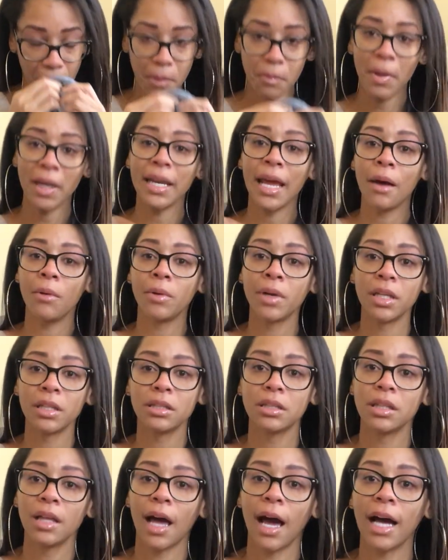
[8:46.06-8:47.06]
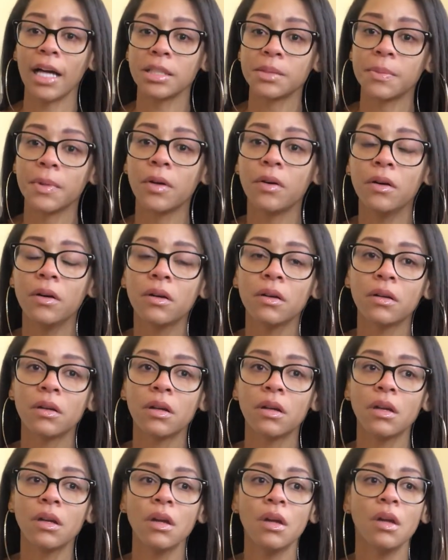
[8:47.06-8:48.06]
my dad went into the hospital.
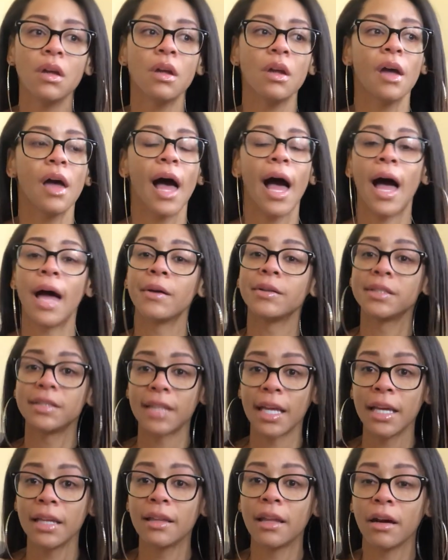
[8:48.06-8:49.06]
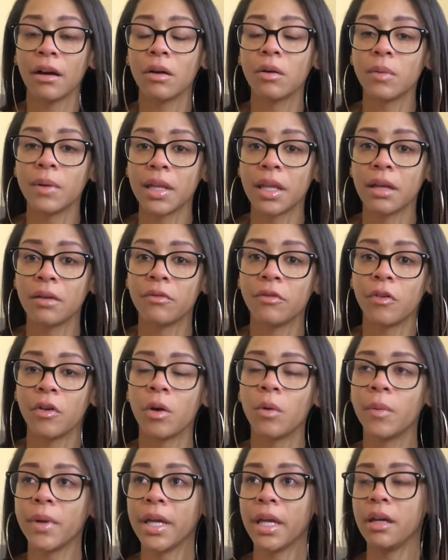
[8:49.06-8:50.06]
I stayed there with him for
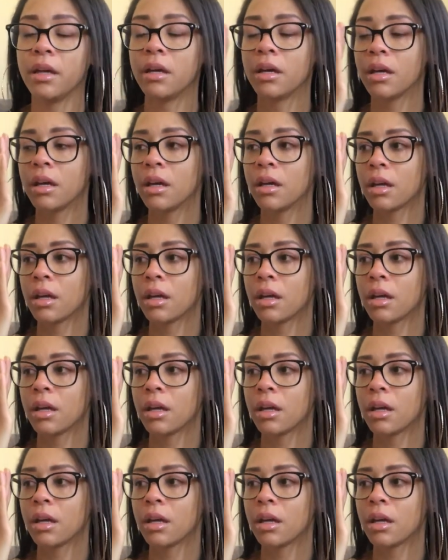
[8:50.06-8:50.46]
a week.